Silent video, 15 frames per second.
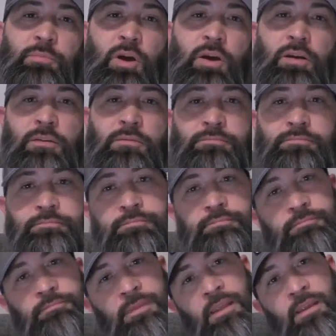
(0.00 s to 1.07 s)
Brandon,
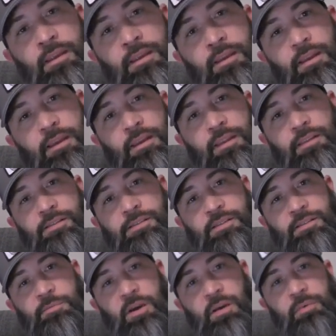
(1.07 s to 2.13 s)
and this
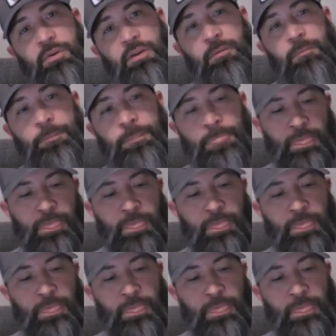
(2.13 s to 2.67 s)
is my beer.